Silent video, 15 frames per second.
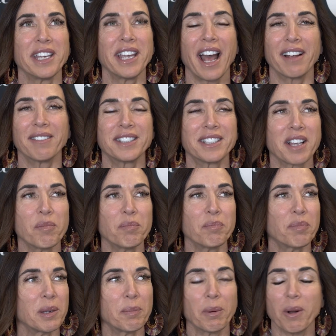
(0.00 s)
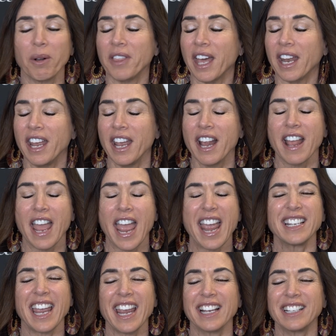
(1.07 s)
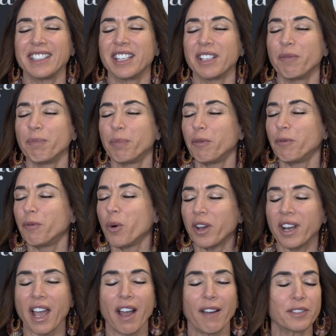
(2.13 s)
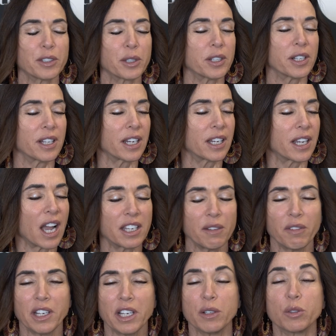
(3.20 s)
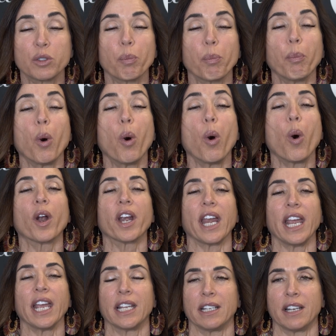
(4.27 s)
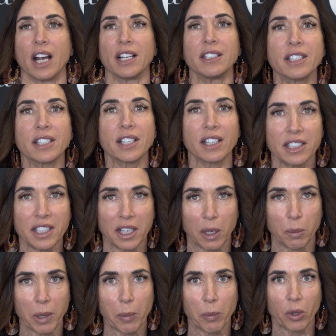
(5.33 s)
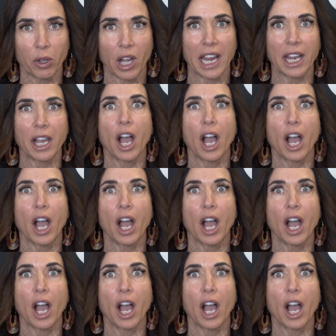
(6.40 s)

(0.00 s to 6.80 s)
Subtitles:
have some people that and the before and after and the gunky videos pour in unsolicited. People are like,